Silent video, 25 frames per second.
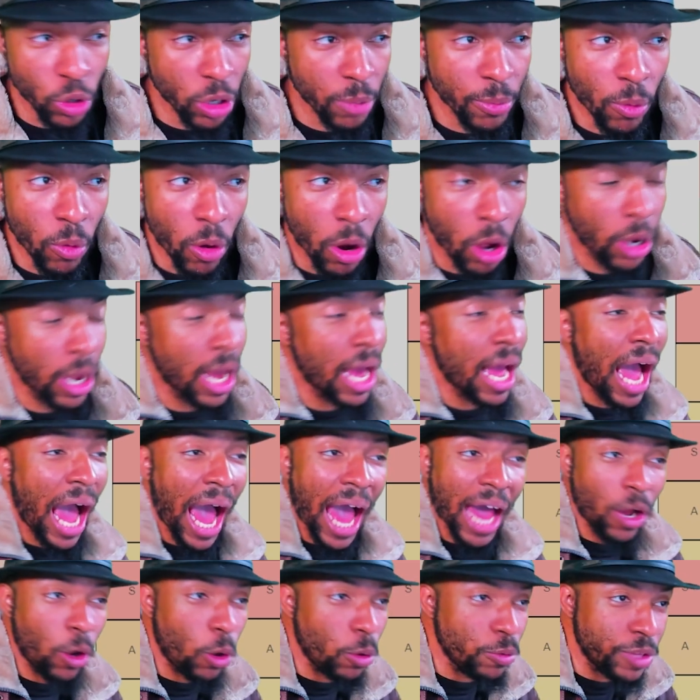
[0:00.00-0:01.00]
me wrong,
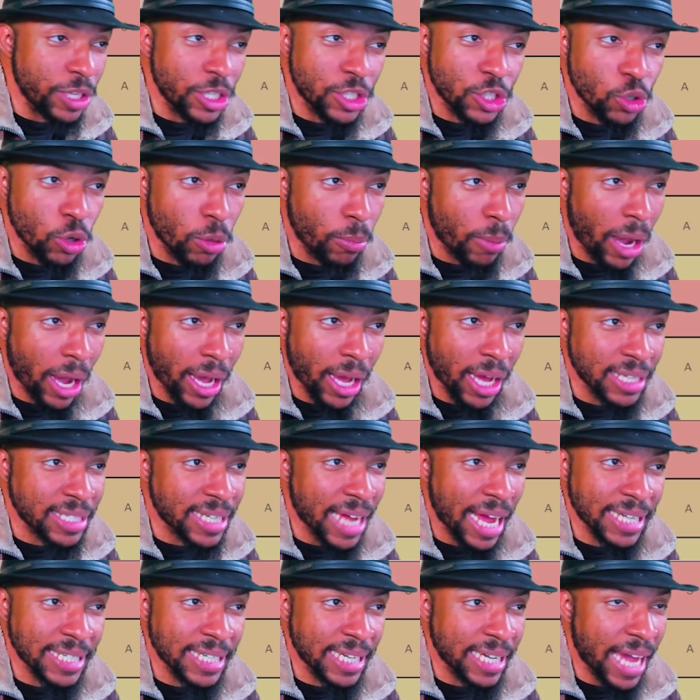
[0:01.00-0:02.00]
I hold these two in my
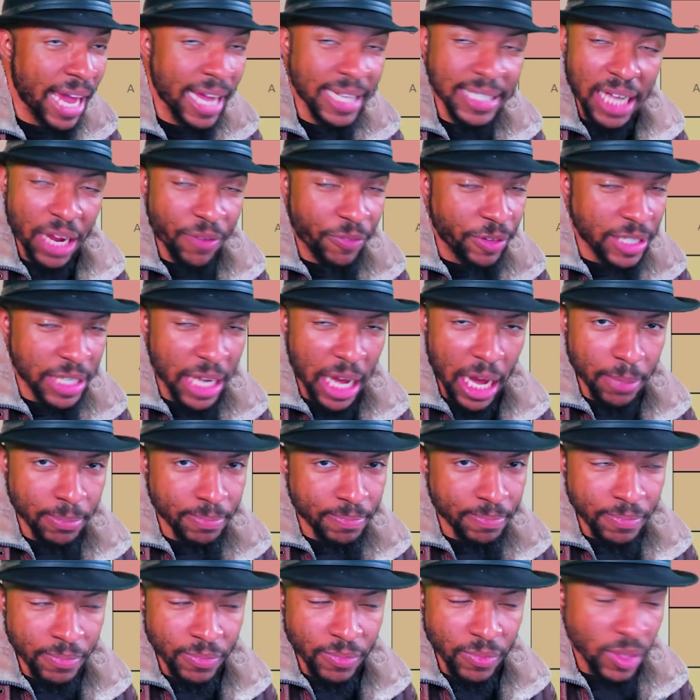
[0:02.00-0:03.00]
attaché case every time.
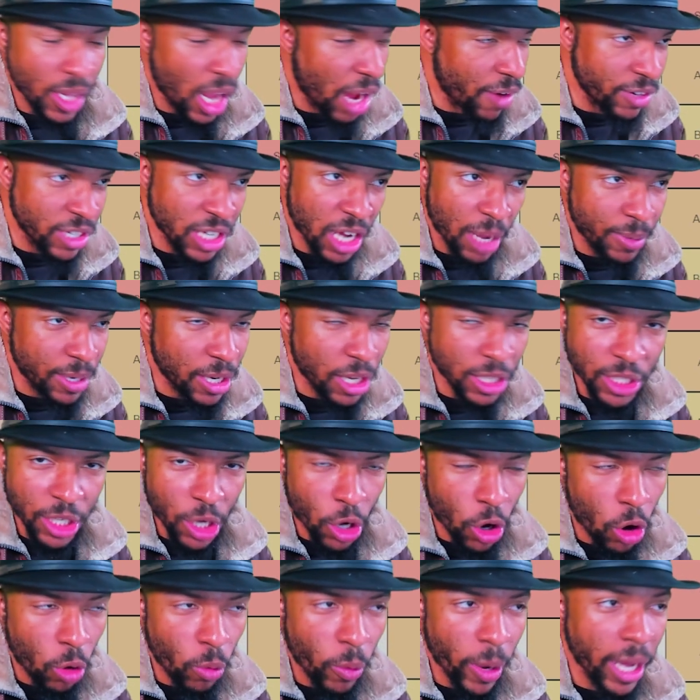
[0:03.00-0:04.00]
It doesn't
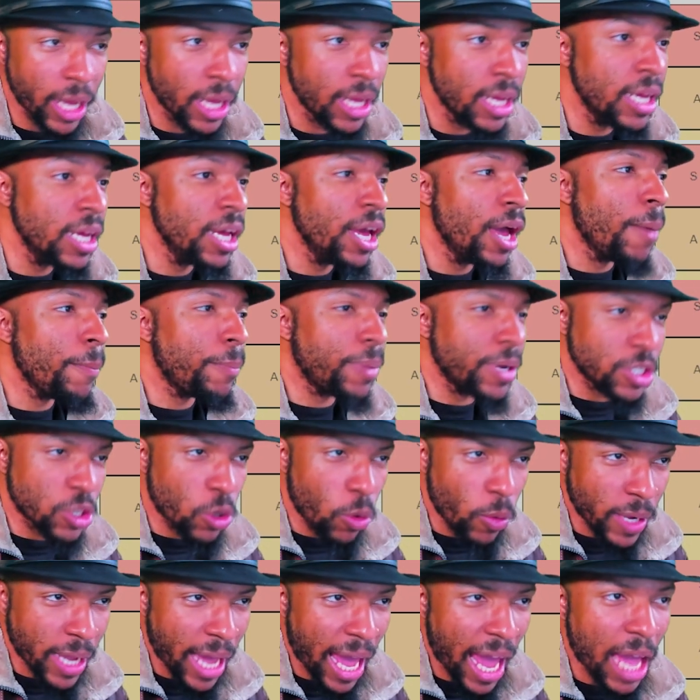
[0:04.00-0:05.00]
go away. But it's
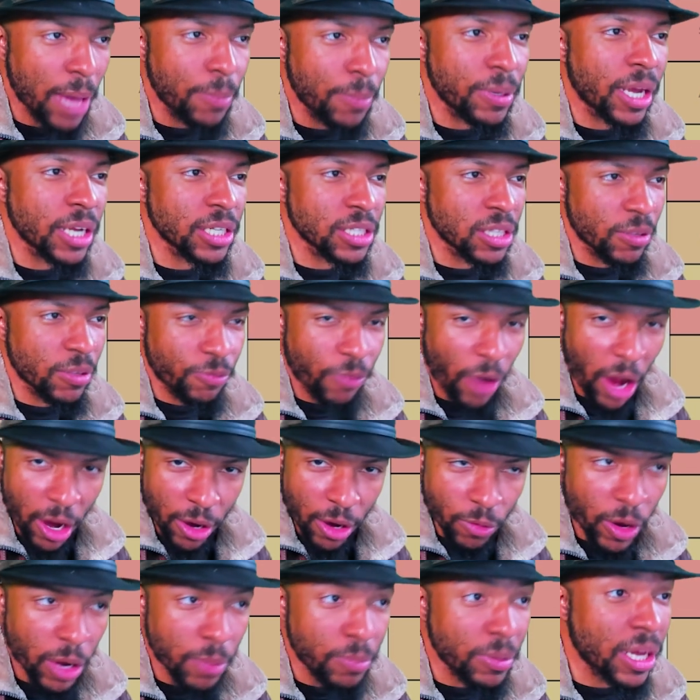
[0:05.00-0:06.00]
going A because of the firing
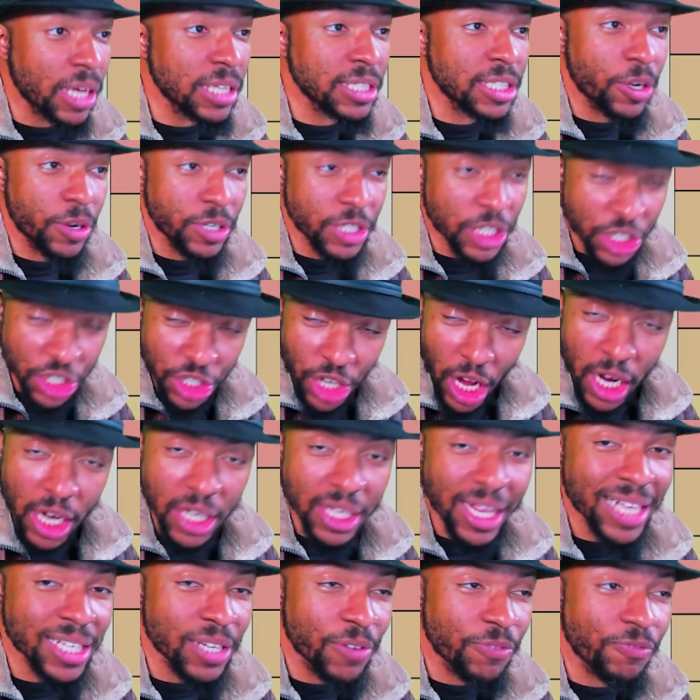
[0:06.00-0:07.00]
rate, because there is a shotgun
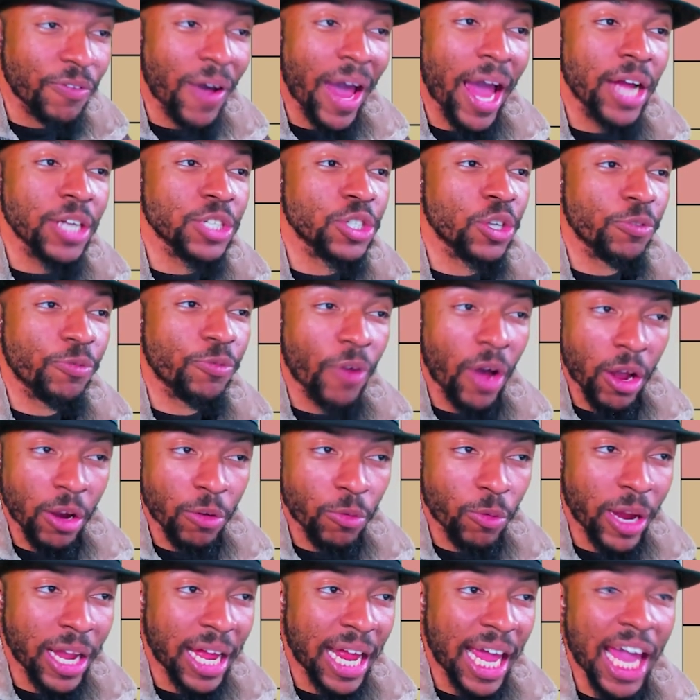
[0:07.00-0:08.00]
that has a faster firing
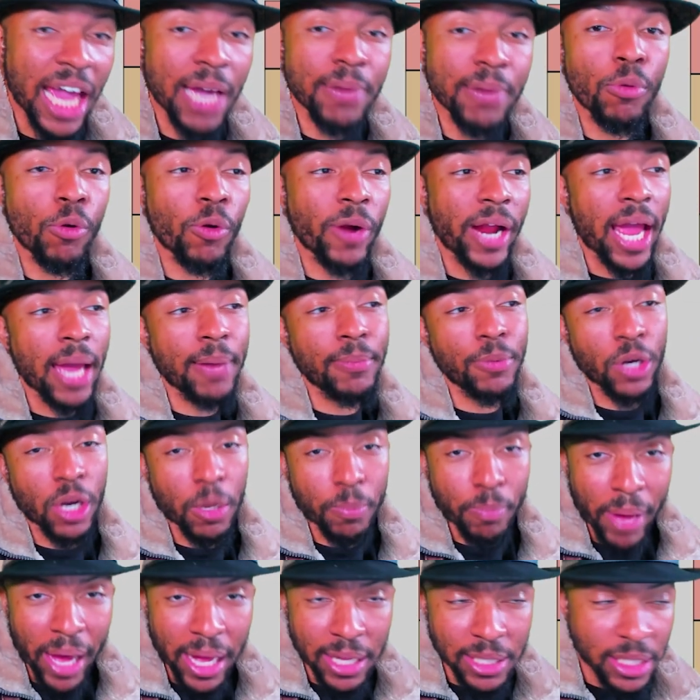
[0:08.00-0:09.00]
rate and more ammo
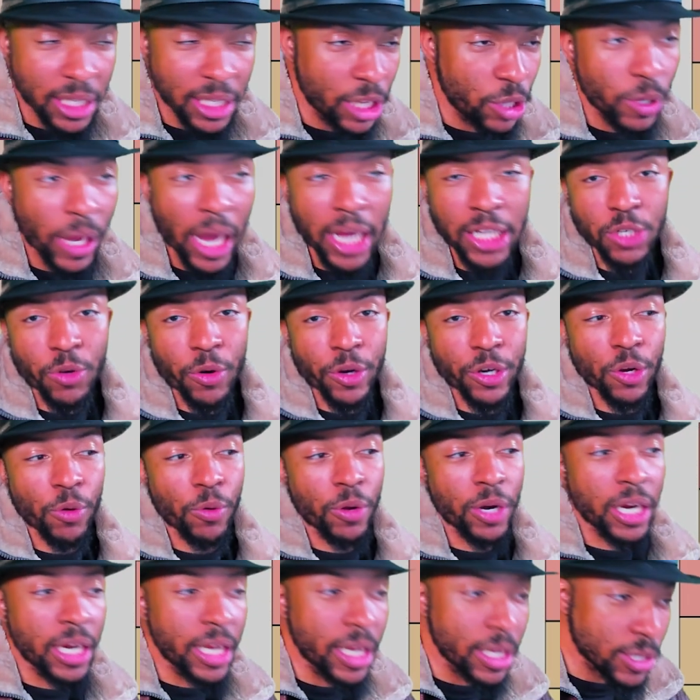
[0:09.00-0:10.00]
capacity. You guys already know what
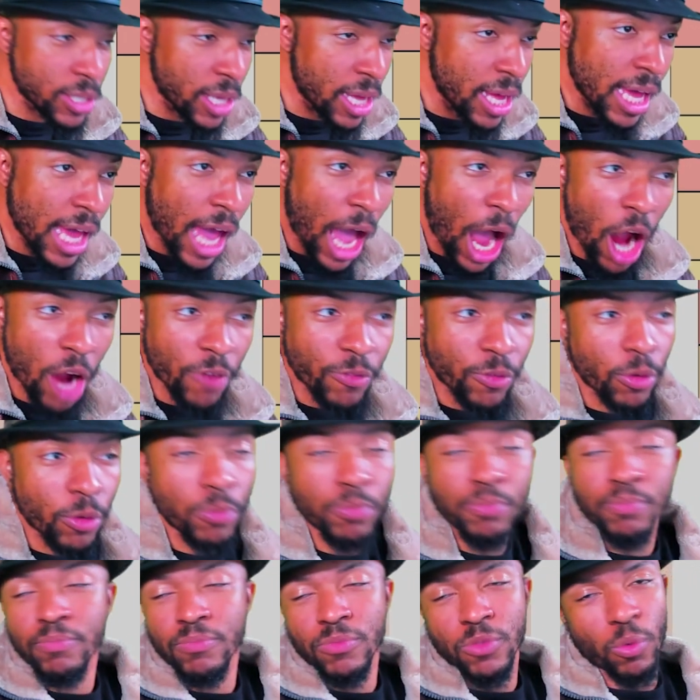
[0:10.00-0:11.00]
it is. However,
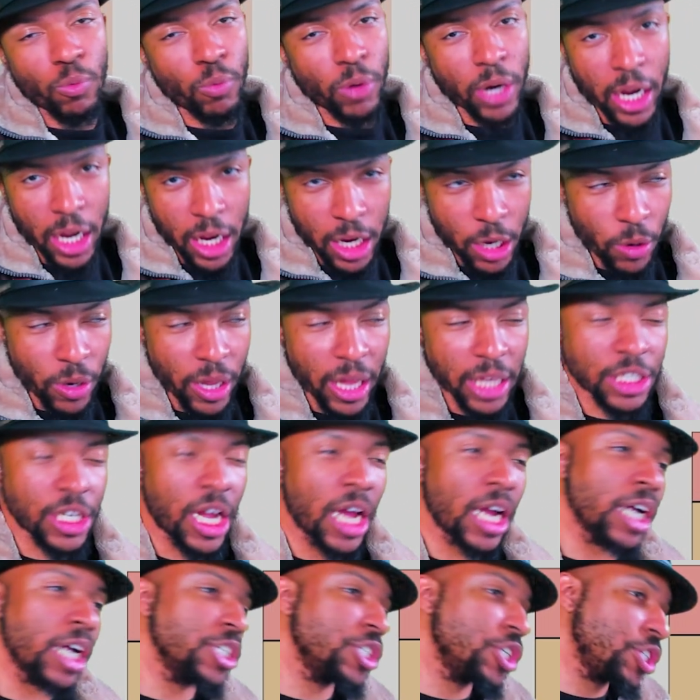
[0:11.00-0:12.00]
we're not gonna go to that
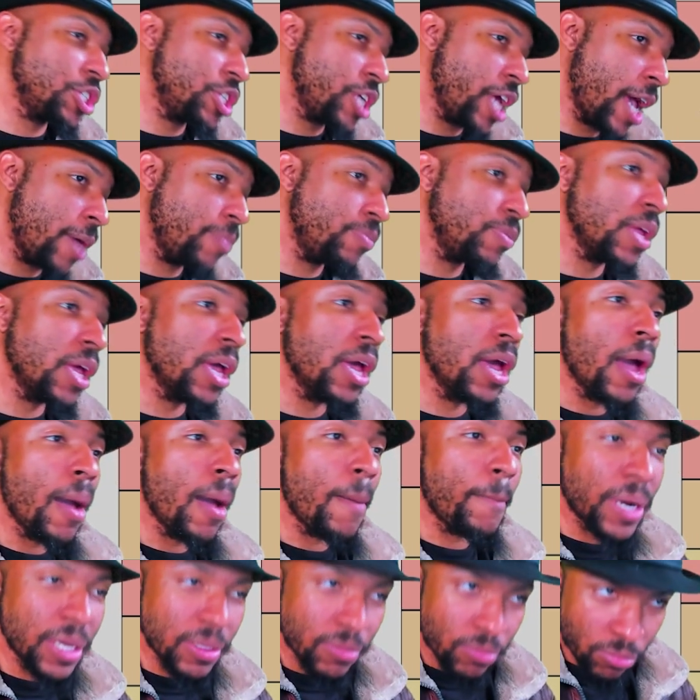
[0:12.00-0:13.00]
shotgun just yet.
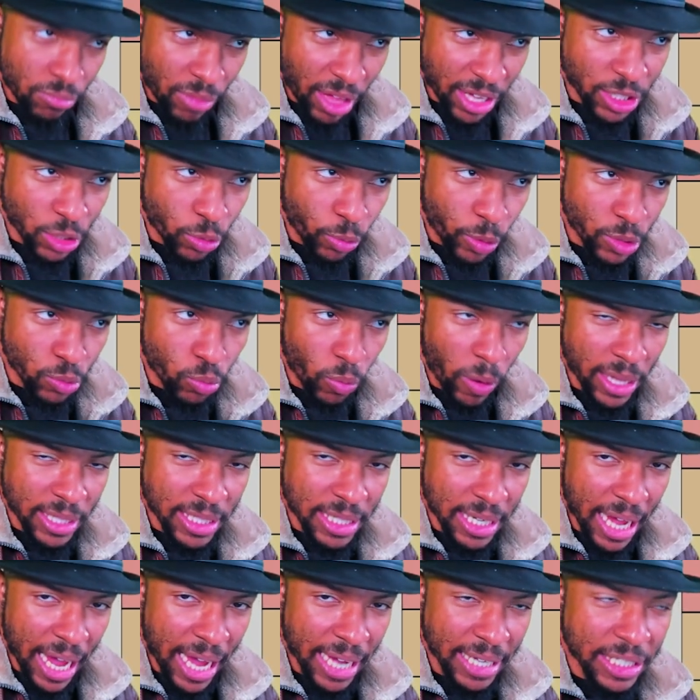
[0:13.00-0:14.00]
But that's the reason why it's
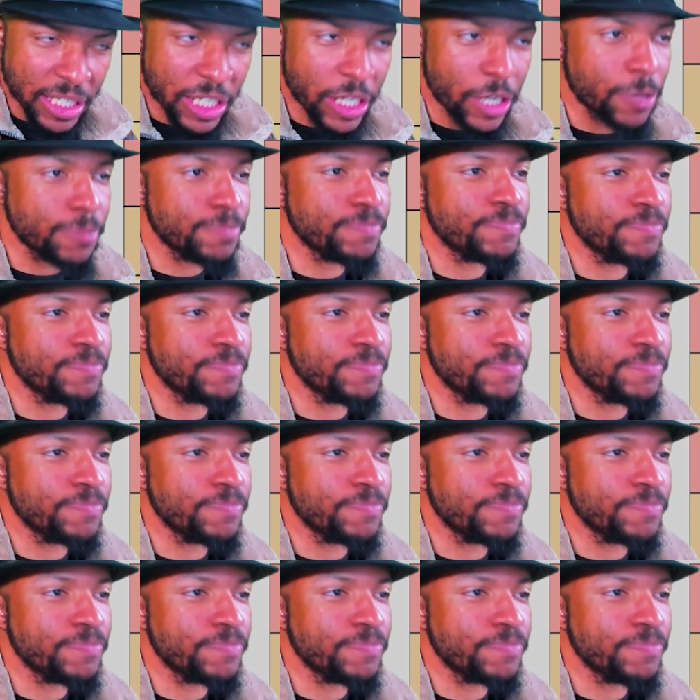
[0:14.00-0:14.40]
an A tier,